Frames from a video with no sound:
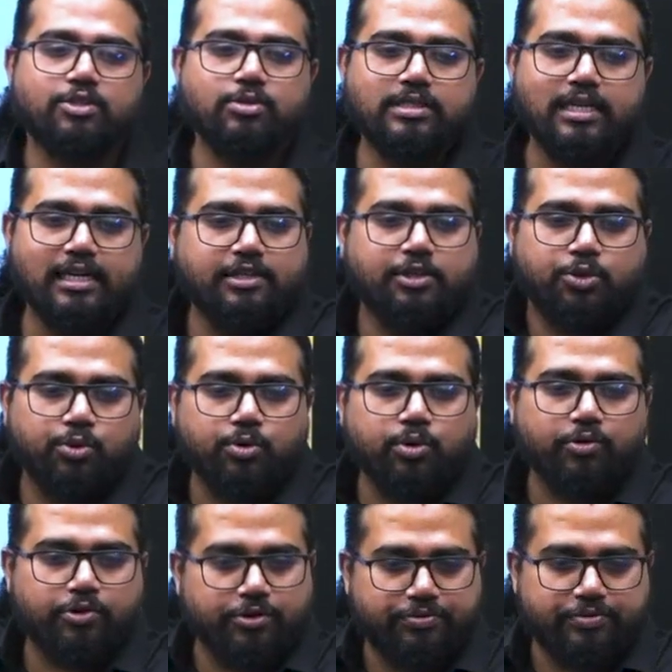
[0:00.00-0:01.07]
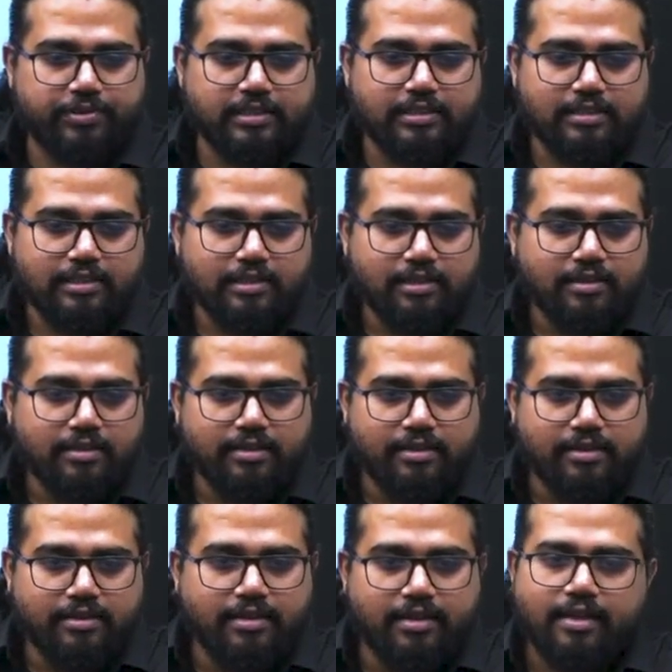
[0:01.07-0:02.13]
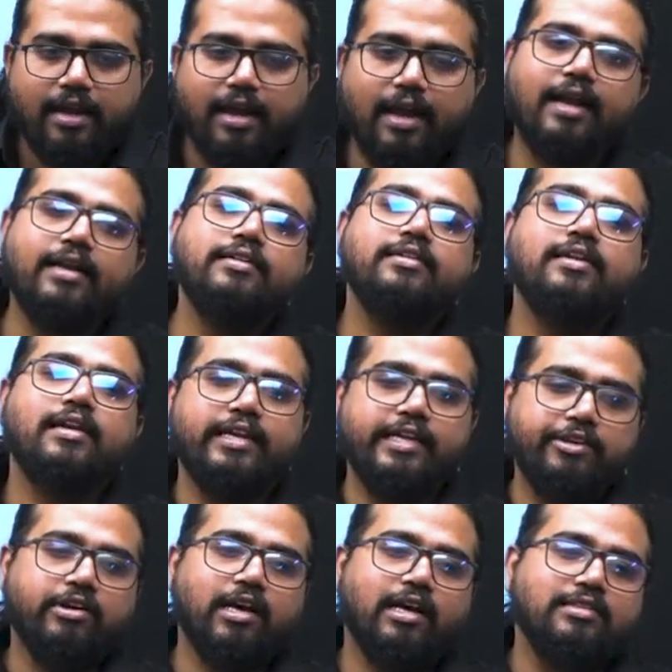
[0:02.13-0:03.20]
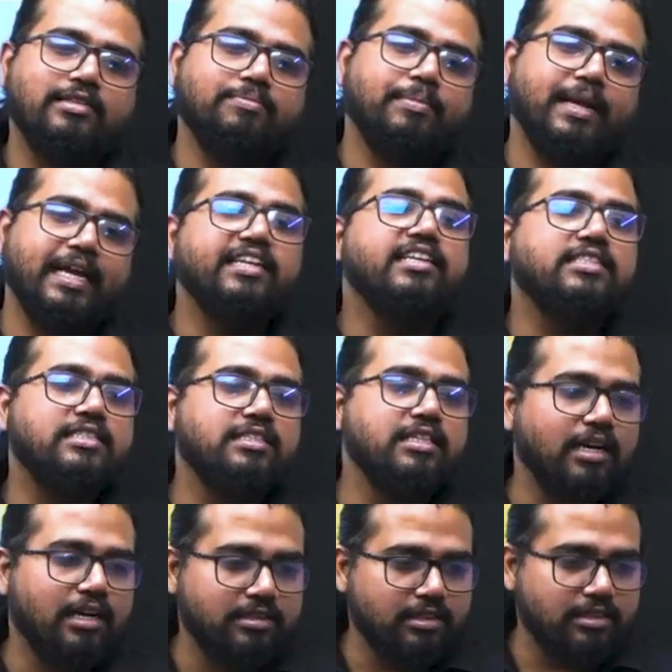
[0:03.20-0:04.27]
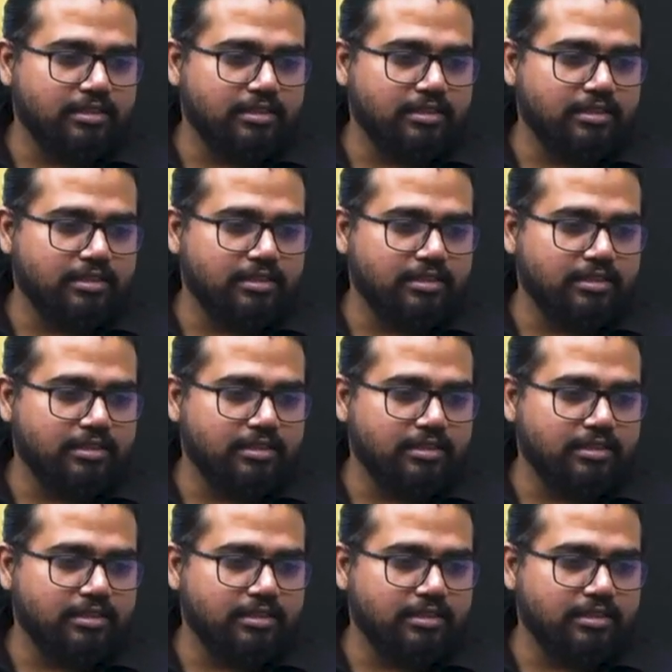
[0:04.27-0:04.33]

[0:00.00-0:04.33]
to select two out of this and leave, manage the other